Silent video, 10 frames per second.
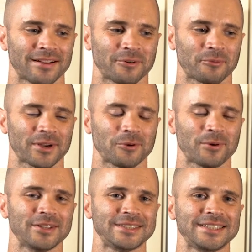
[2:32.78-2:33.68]

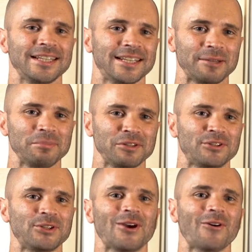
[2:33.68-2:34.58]
when you see him, if
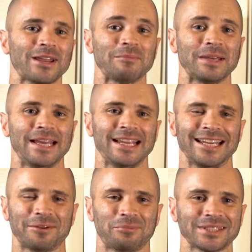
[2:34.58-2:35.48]
you know him,
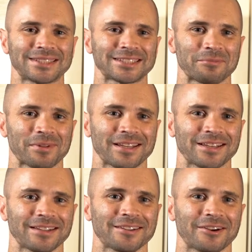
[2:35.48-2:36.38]
it brings
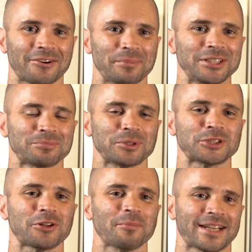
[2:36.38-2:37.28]
something a bit
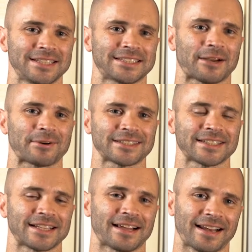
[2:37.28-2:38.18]
special about his character
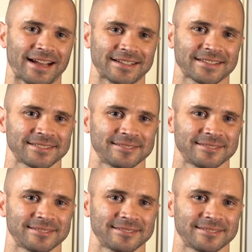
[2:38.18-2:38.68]
that I liked.